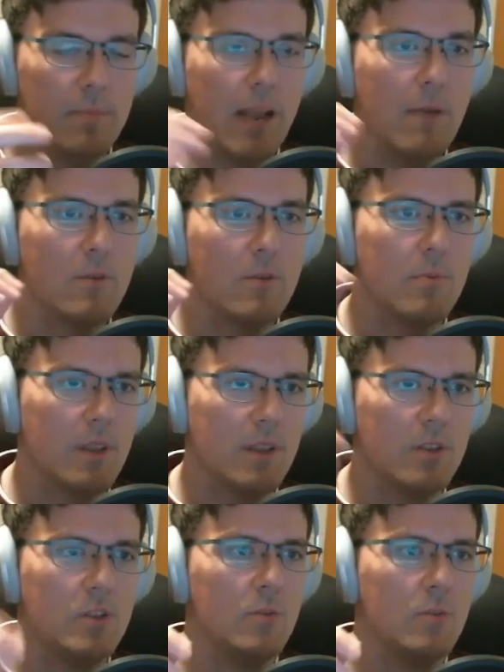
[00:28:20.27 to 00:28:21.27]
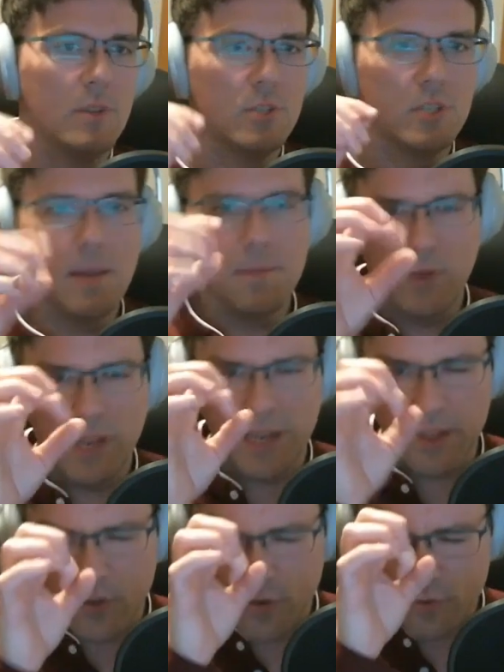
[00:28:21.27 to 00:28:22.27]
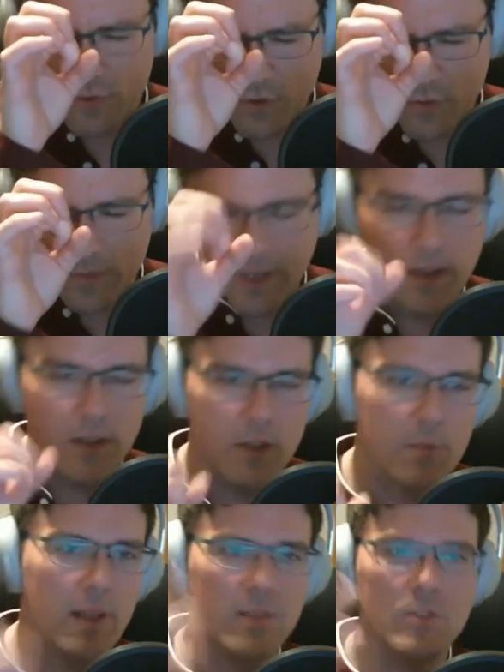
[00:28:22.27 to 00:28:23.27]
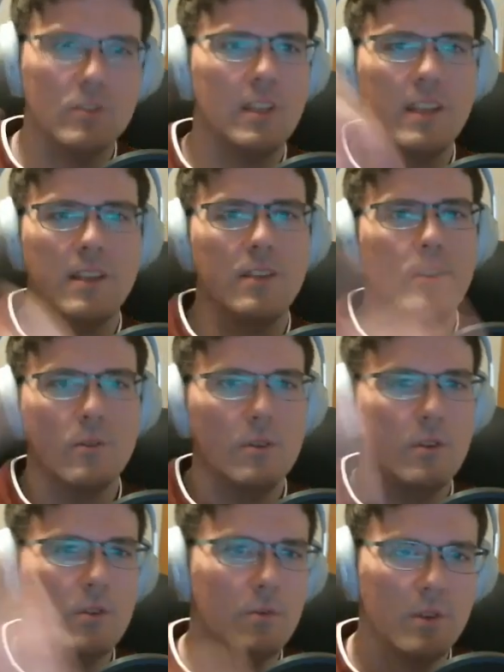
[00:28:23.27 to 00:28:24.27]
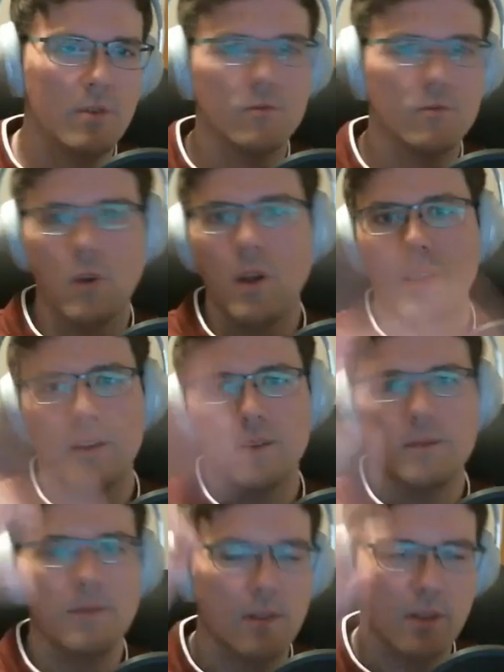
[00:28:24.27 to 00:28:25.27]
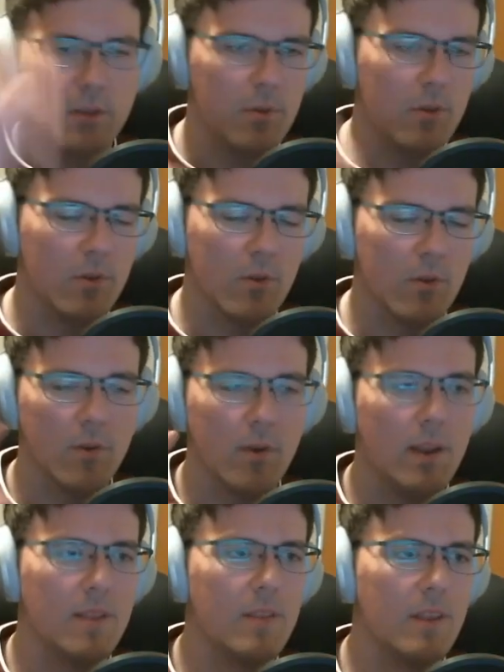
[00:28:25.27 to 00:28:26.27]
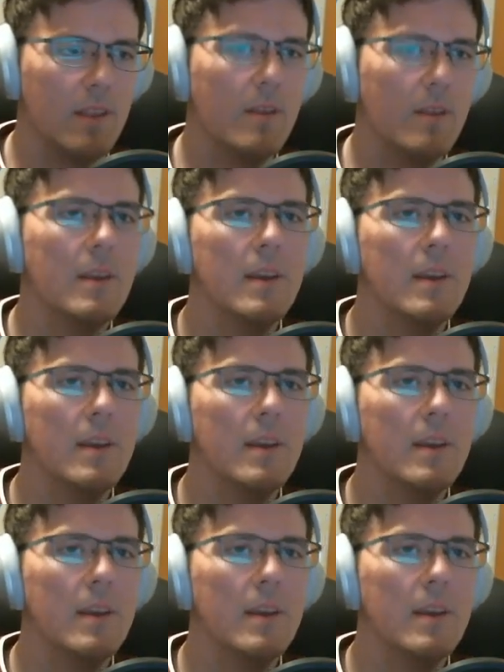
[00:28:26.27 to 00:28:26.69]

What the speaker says: But I was putting too much time and getting too zoomed in on spots, just like you do when you're drawing and on the computer or anything.